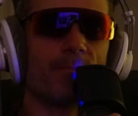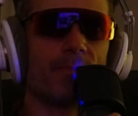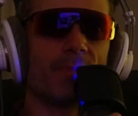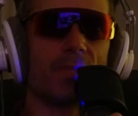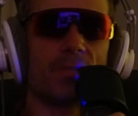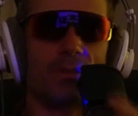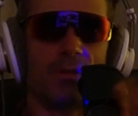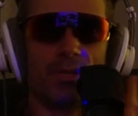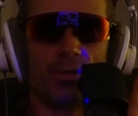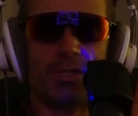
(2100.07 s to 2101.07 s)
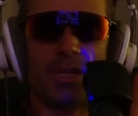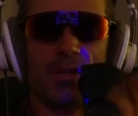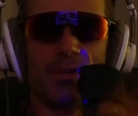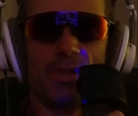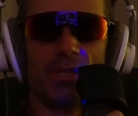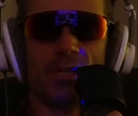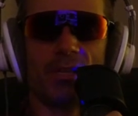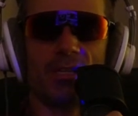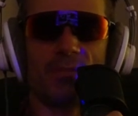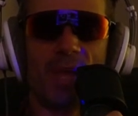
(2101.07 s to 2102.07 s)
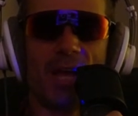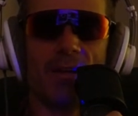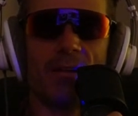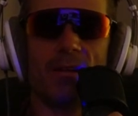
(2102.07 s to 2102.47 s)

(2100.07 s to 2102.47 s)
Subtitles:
So this will tell you things on the spot.